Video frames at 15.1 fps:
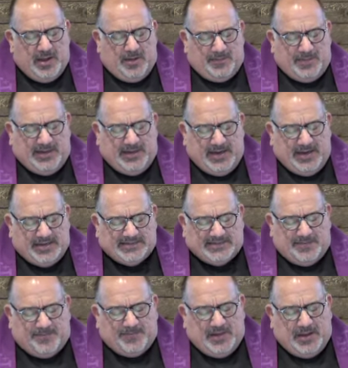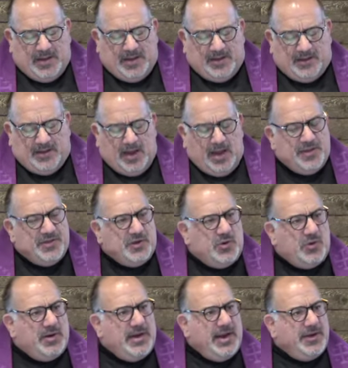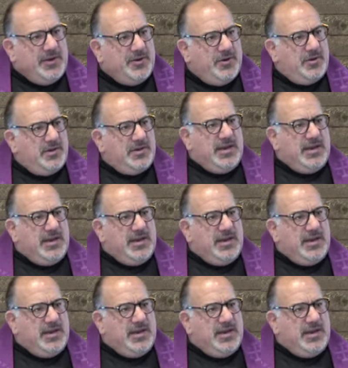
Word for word: Because God the Creator,